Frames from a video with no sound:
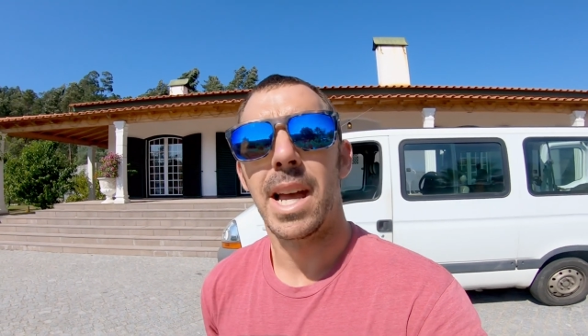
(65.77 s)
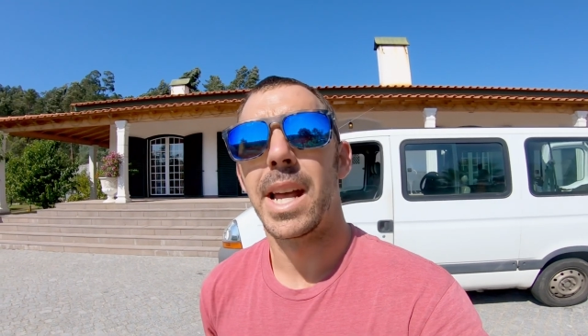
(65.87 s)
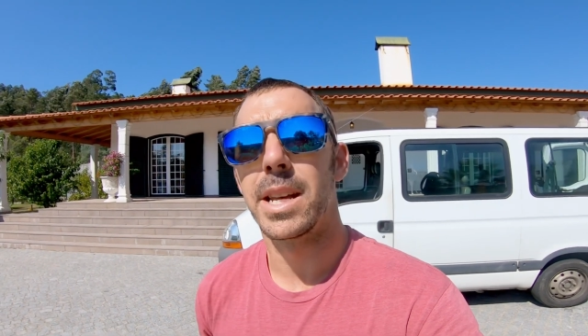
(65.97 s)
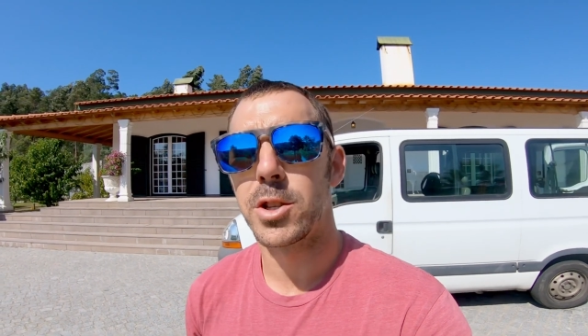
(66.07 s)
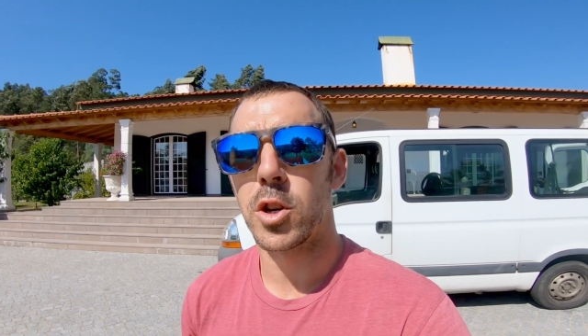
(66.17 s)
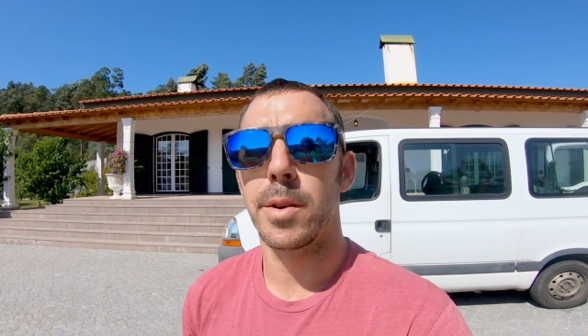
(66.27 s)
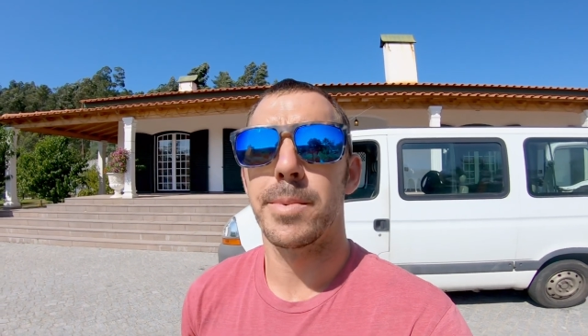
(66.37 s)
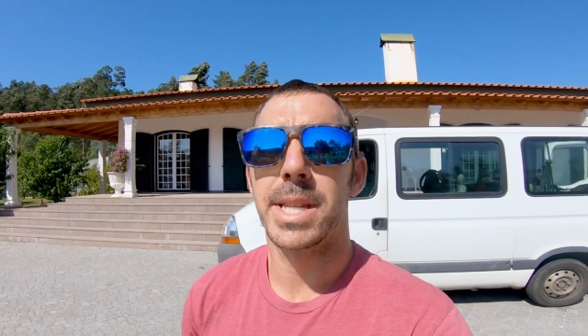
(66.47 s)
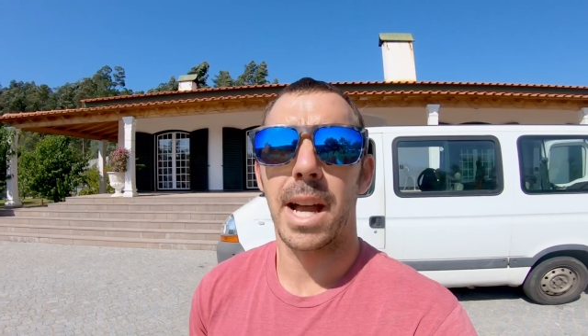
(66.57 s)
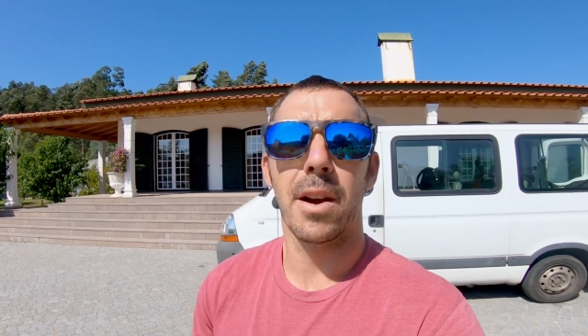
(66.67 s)
and I treated
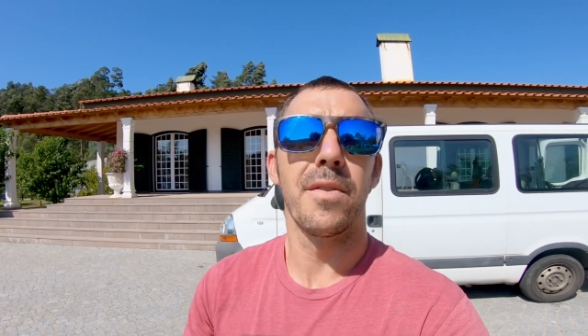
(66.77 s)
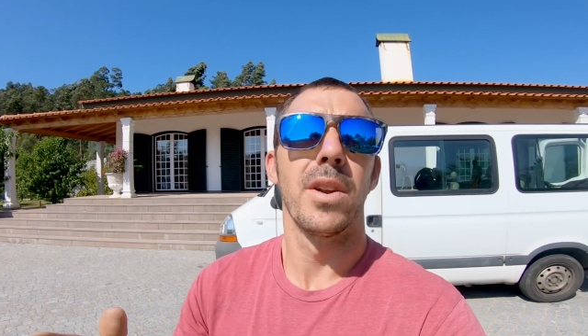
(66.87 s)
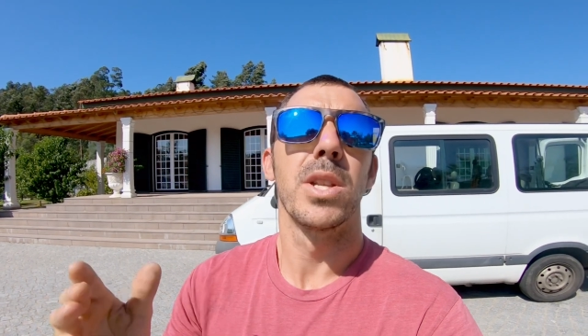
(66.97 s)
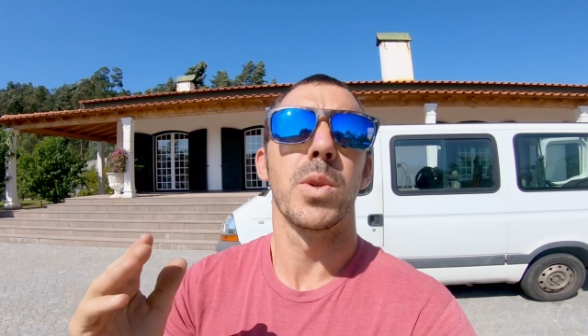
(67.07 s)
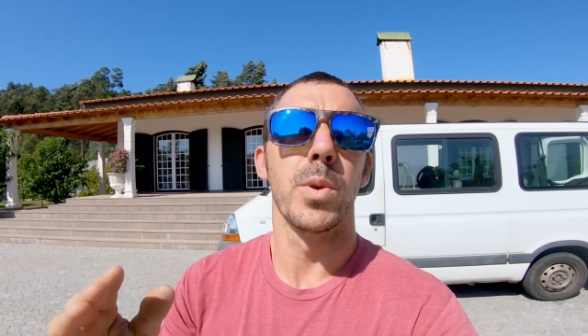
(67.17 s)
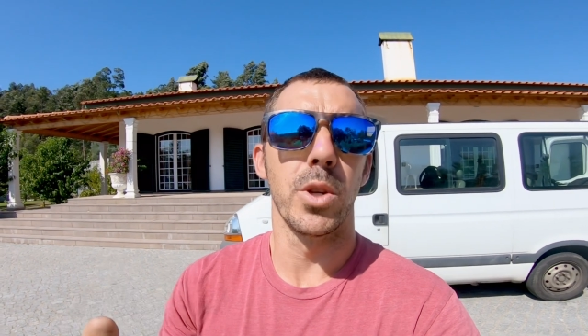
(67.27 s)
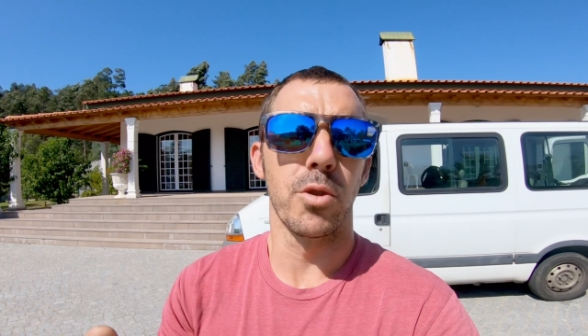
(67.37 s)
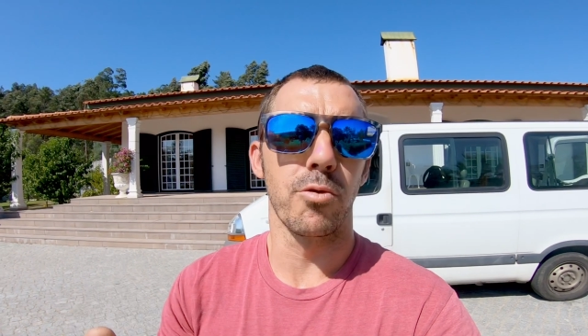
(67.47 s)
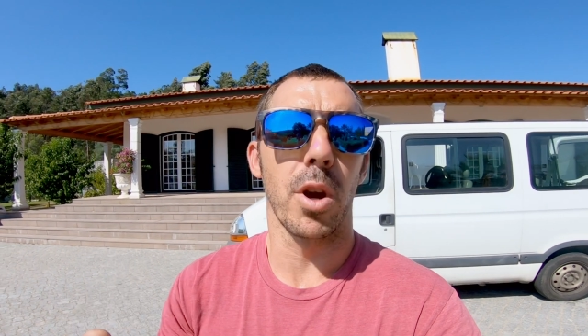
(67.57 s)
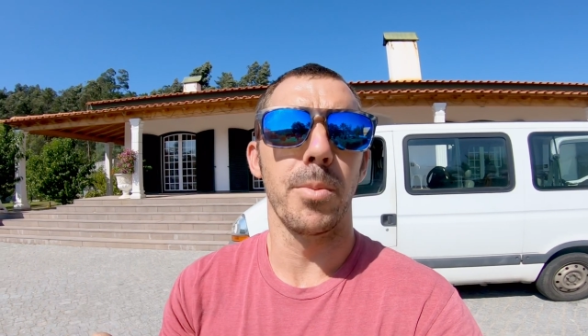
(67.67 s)
myself to a
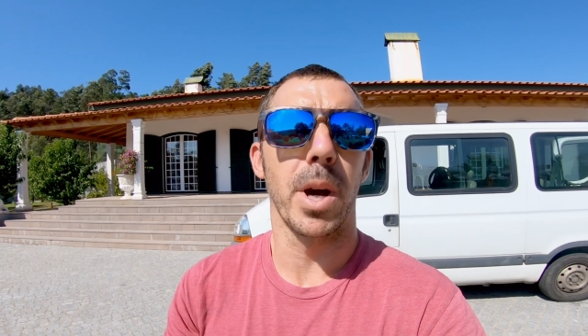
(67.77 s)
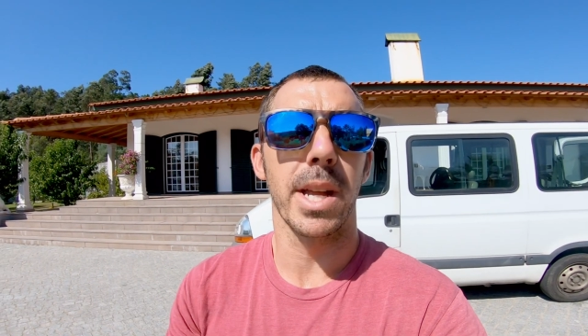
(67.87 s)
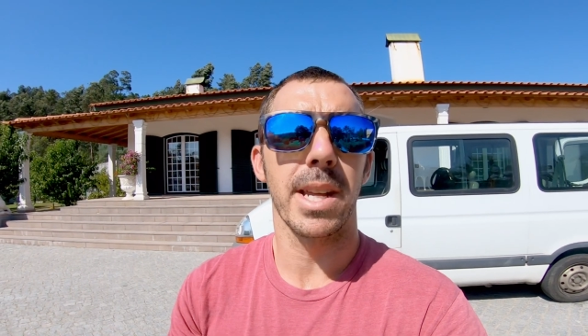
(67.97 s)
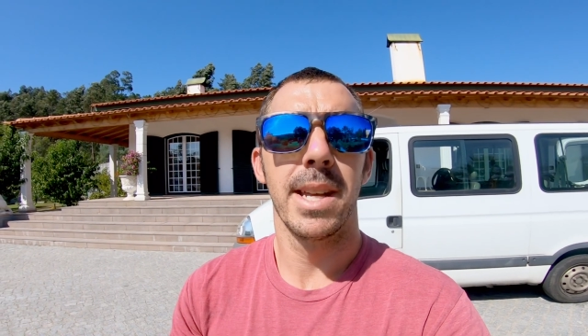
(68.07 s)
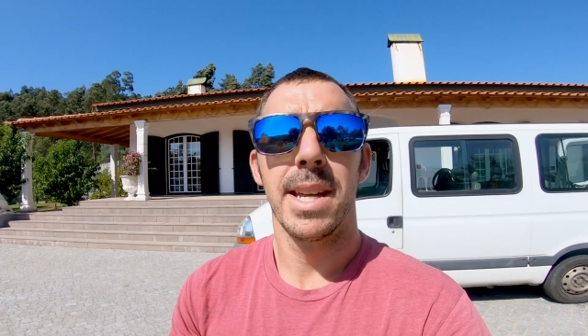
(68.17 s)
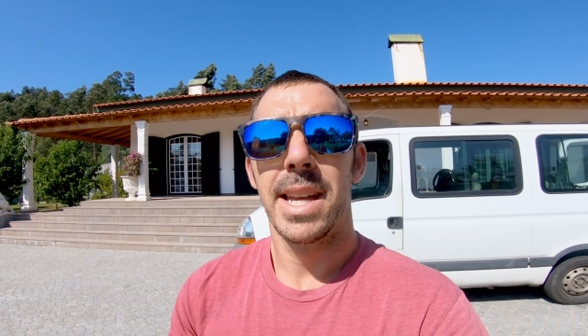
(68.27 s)
new road bike.